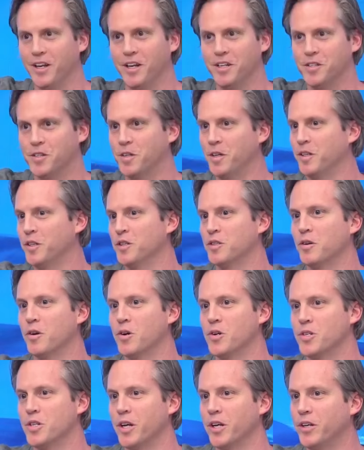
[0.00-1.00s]
me, and I just kicked as
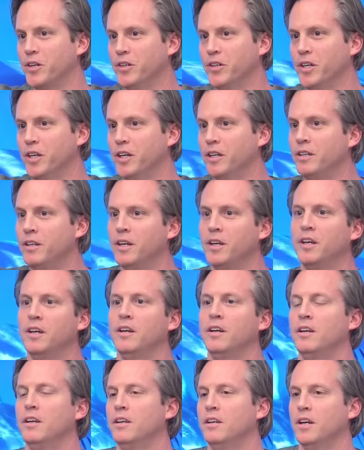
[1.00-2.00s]
hard as I could.
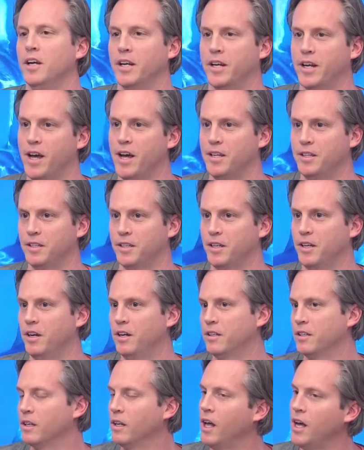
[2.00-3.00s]
I got the
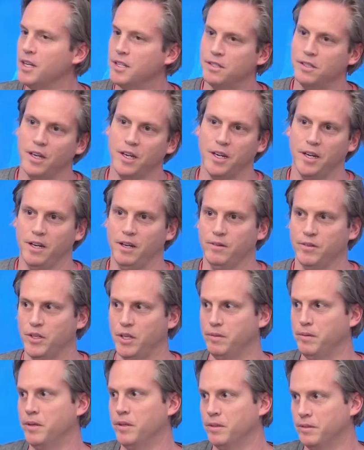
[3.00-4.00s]
gun. At the last second, I
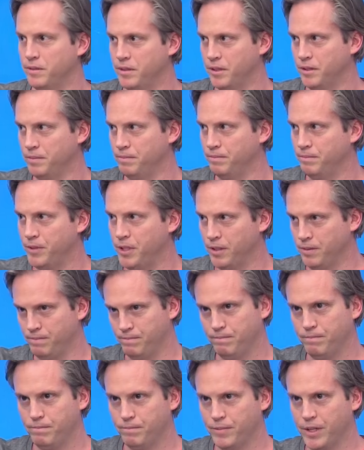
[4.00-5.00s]
was able to, to,
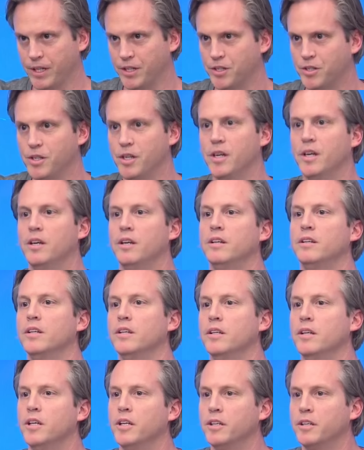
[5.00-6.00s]
to
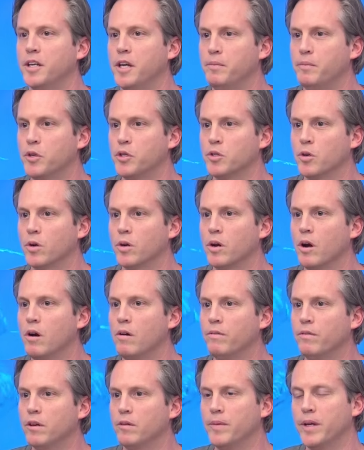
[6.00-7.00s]
extend and, and, keep the shark
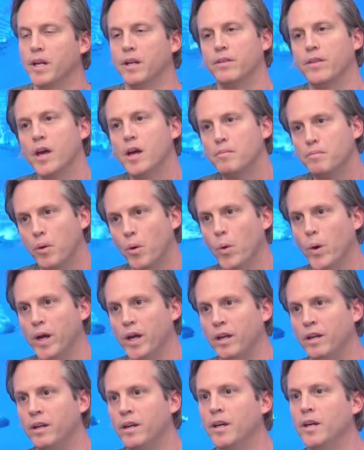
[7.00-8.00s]
off. I mean, at that
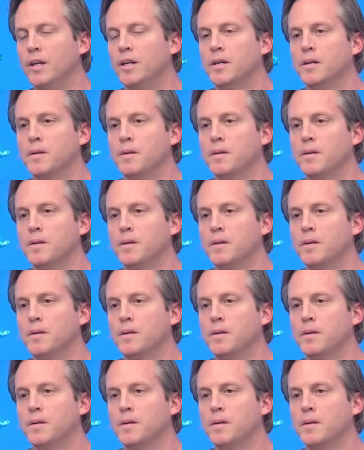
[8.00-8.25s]
point,